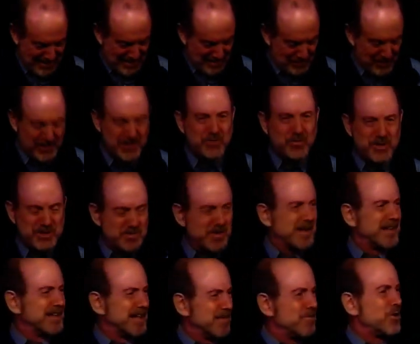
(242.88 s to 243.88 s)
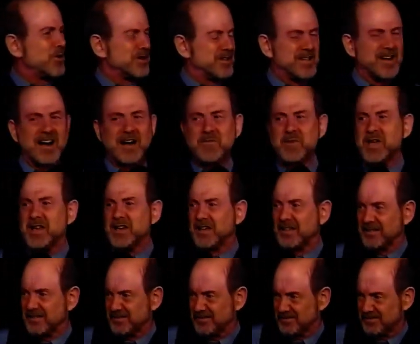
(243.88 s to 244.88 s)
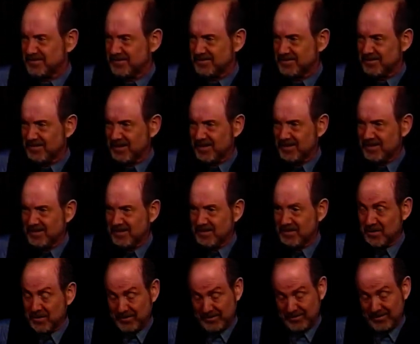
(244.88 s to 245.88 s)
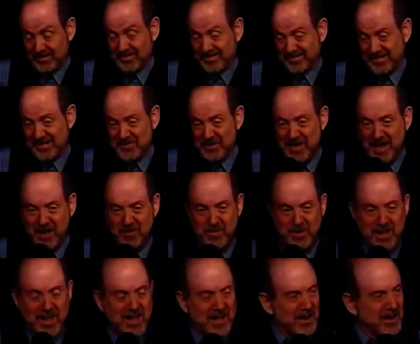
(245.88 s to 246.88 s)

But we spend a lot more time eating. I mean, how many,